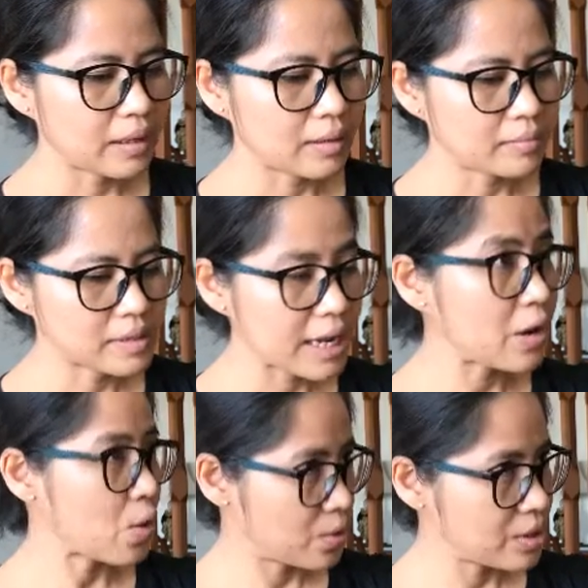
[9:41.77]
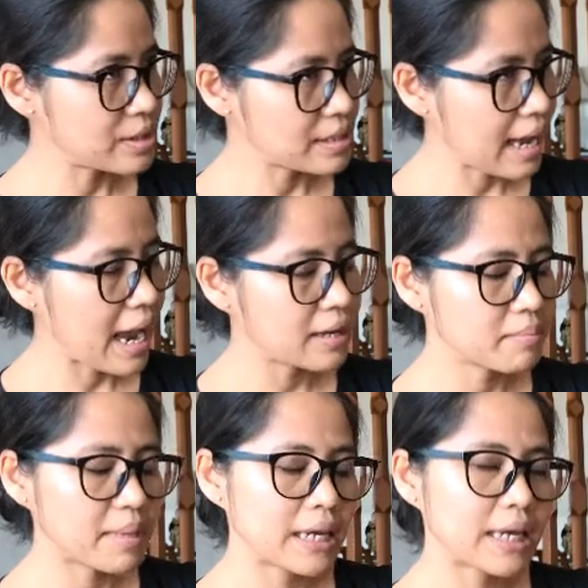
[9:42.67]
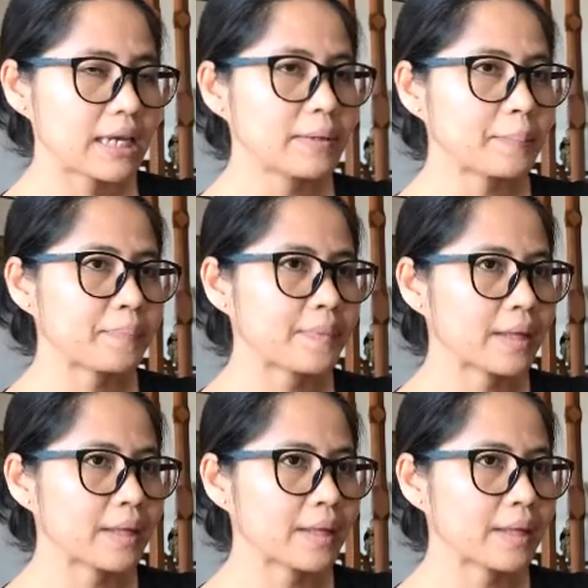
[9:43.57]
um, stakeholders had the meeting.